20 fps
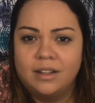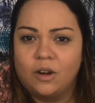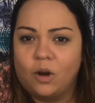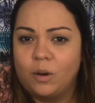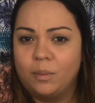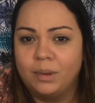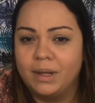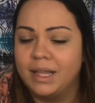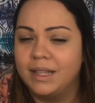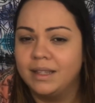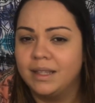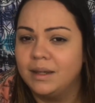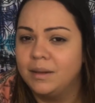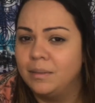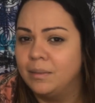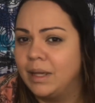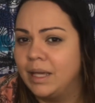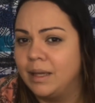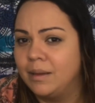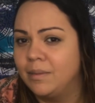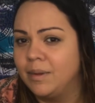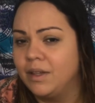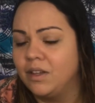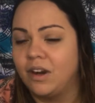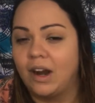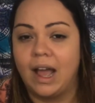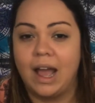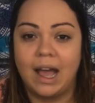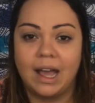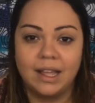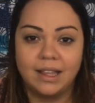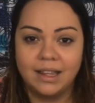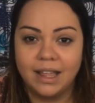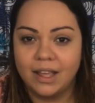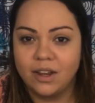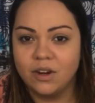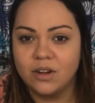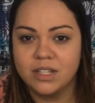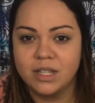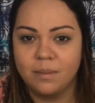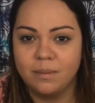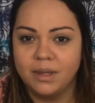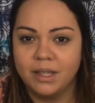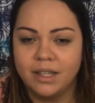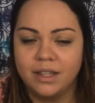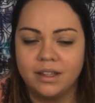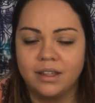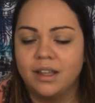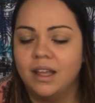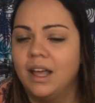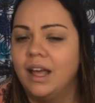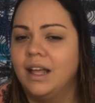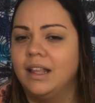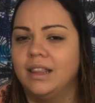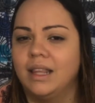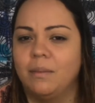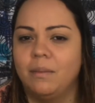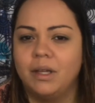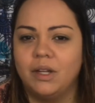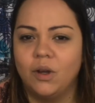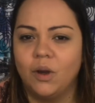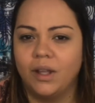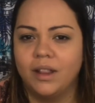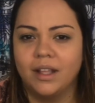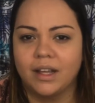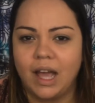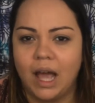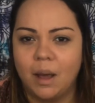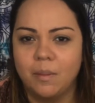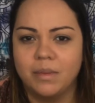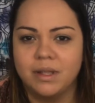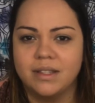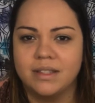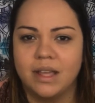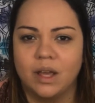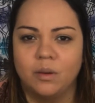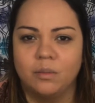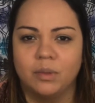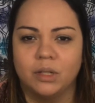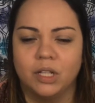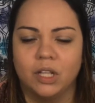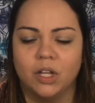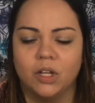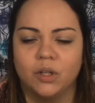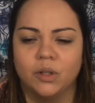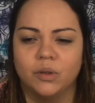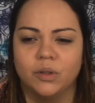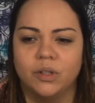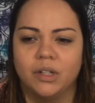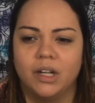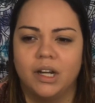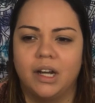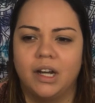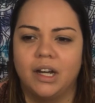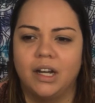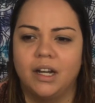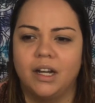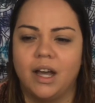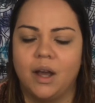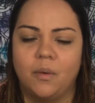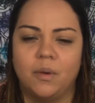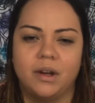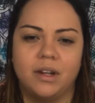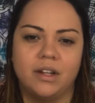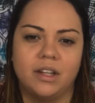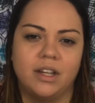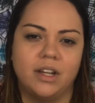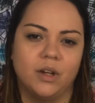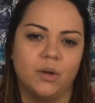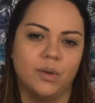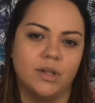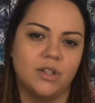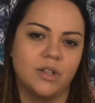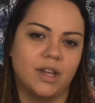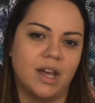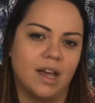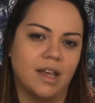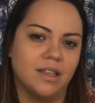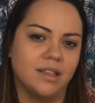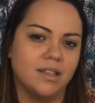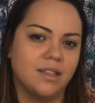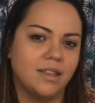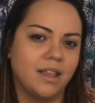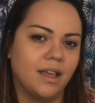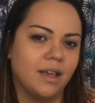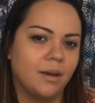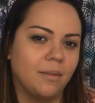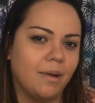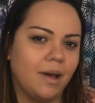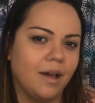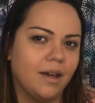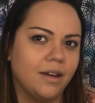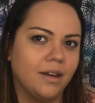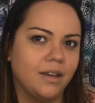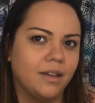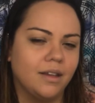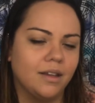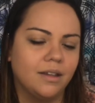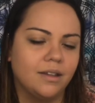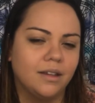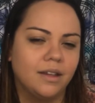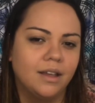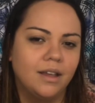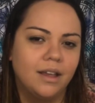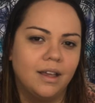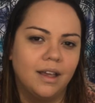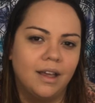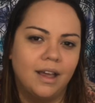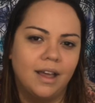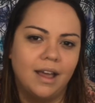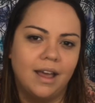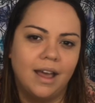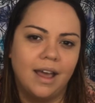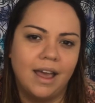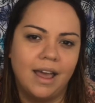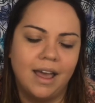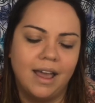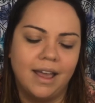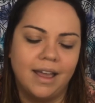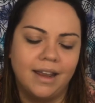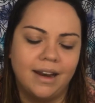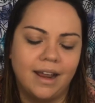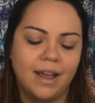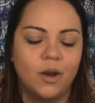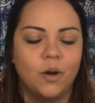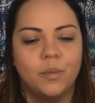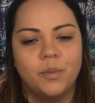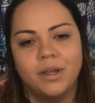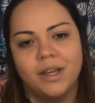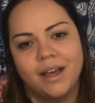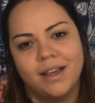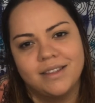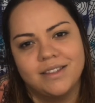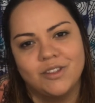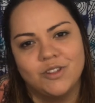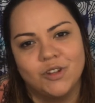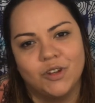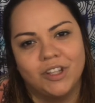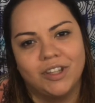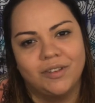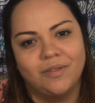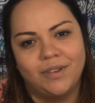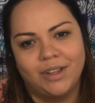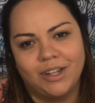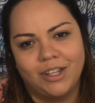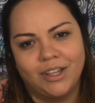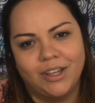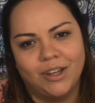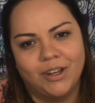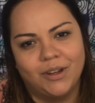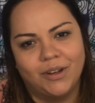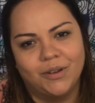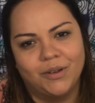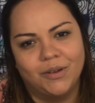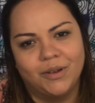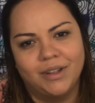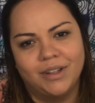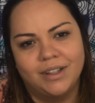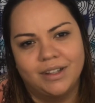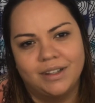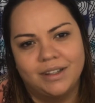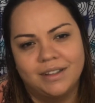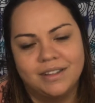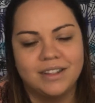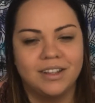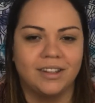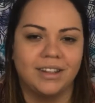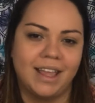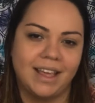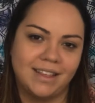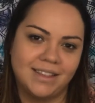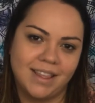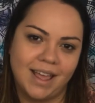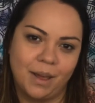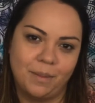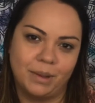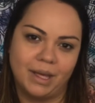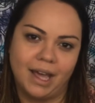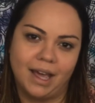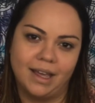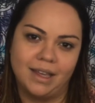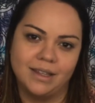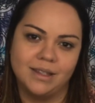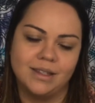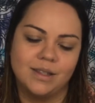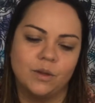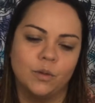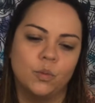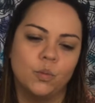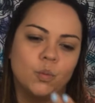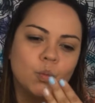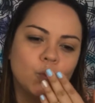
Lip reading: or blended maybe your highlight or something, let me know in the comments down below. I want to hear what you guys think about it, and I hope you guys enjoyed the video. Till next time, guys.